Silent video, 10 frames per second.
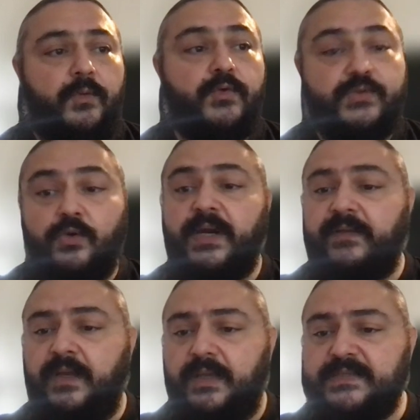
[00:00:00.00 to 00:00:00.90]
whose core
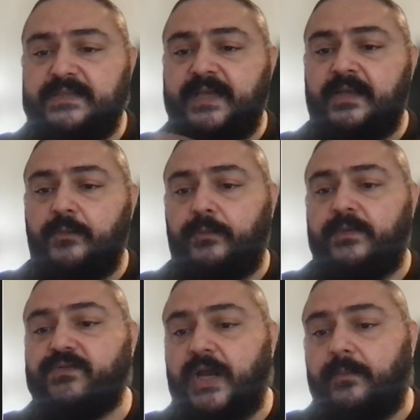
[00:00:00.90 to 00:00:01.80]
idea is exactly what we
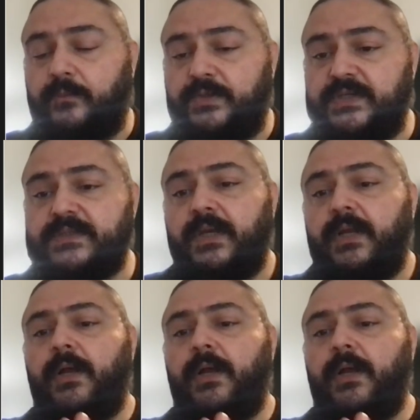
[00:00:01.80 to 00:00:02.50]
described, which is